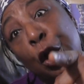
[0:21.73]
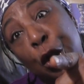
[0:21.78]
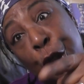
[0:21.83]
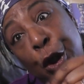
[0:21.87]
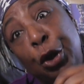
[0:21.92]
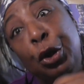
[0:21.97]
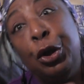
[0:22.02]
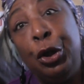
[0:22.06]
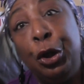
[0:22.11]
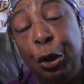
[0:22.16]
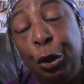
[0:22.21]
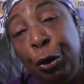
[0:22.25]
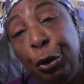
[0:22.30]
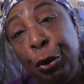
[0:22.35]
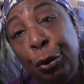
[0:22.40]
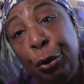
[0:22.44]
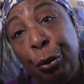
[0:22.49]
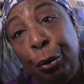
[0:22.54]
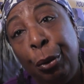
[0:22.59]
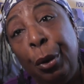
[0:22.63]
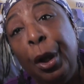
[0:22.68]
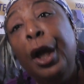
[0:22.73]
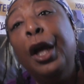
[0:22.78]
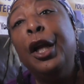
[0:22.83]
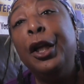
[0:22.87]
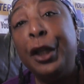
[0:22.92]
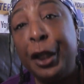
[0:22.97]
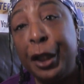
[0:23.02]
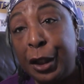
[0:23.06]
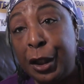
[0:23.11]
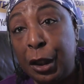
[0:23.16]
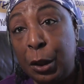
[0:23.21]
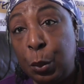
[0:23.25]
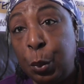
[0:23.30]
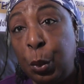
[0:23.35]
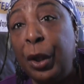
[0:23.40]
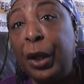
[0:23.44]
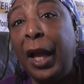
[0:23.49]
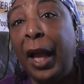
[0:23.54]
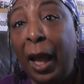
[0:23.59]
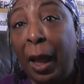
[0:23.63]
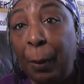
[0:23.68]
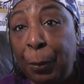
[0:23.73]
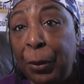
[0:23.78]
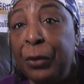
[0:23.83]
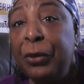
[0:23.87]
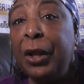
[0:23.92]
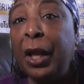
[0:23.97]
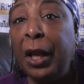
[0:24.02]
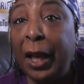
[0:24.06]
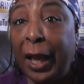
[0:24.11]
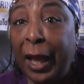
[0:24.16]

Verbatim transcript: to you. This is what happened the